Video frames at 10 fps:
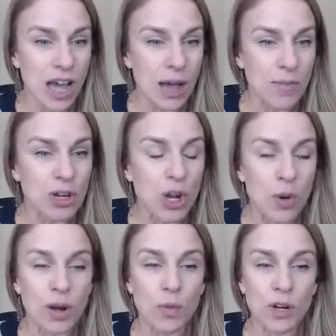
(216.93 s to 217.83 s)

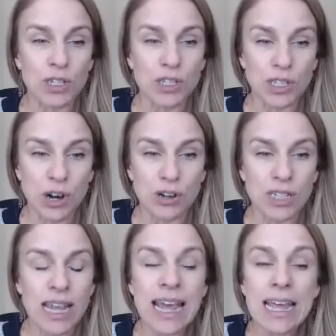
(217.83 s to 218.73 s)
knowing where to start.
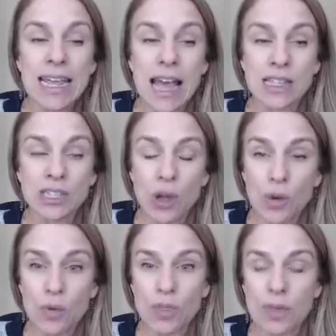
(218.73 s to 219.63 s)
Yeah,
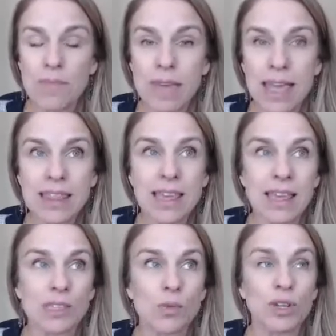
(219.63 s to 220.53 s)
so the main thing
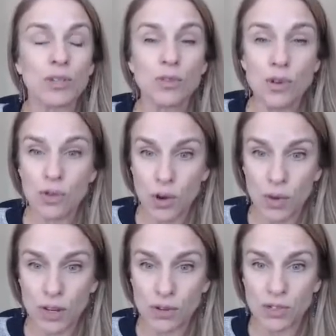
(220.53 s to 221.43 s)
is when you don't know
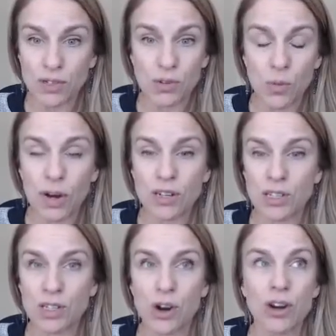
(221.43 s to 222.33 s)
where to
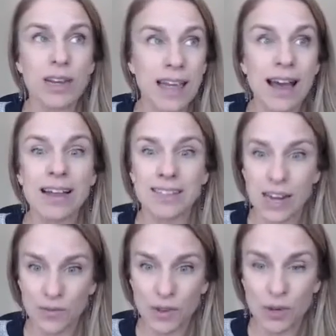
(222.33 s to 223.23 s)
start, yeah, a
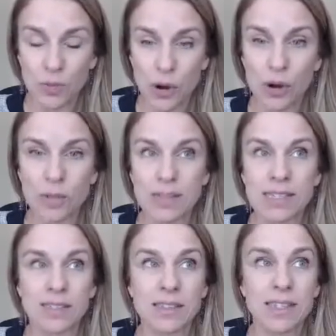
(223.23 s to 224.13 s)
done for you program is
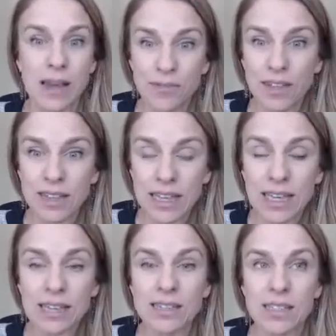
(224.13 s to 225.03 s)

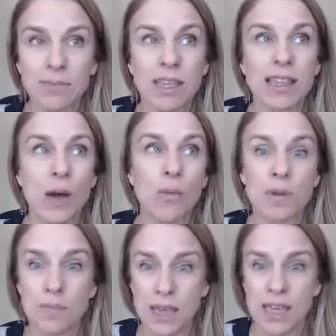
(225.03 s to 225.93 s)
definitely something that would
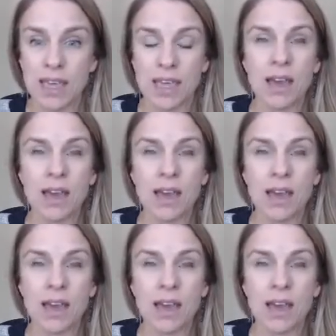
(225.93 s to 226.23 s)
be